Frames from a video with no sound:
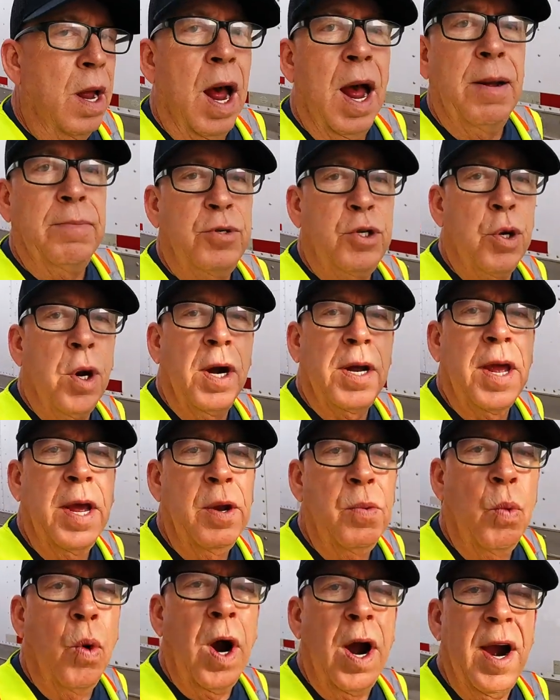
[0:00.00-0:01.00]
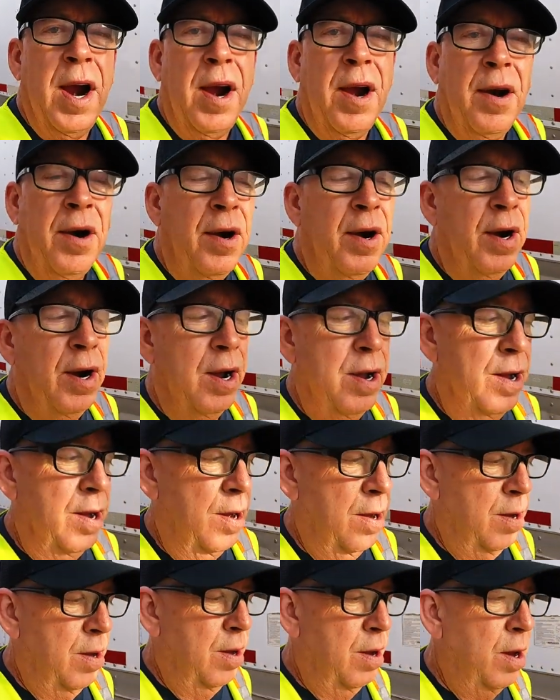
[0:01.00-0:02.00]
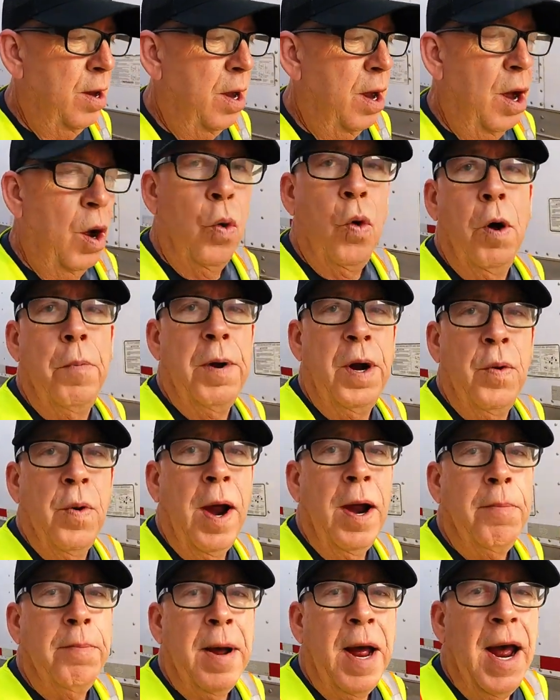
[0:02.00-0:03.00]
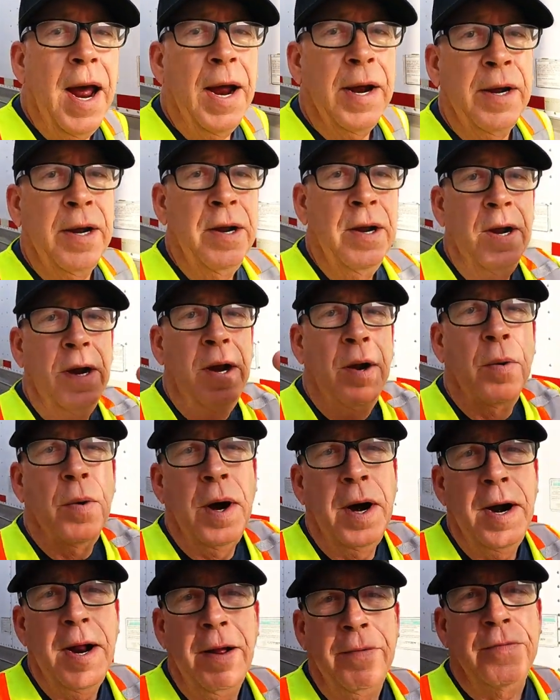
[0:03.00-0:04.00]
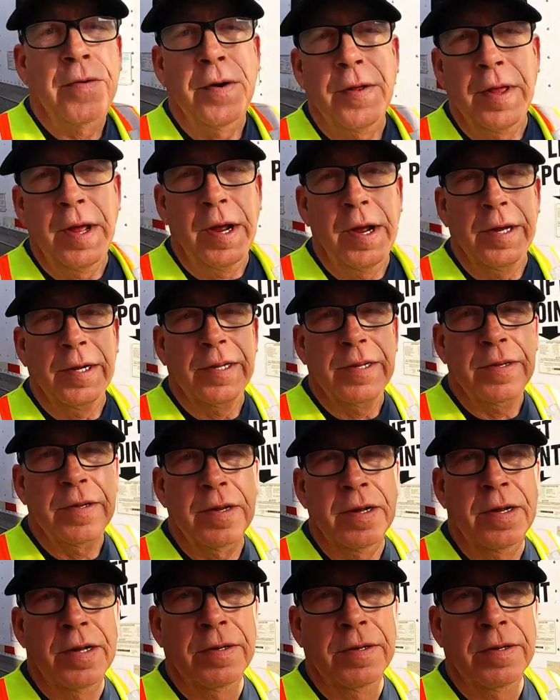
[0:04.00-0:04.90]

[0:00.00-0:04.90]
I'm trucking where? We'll be right back right after this.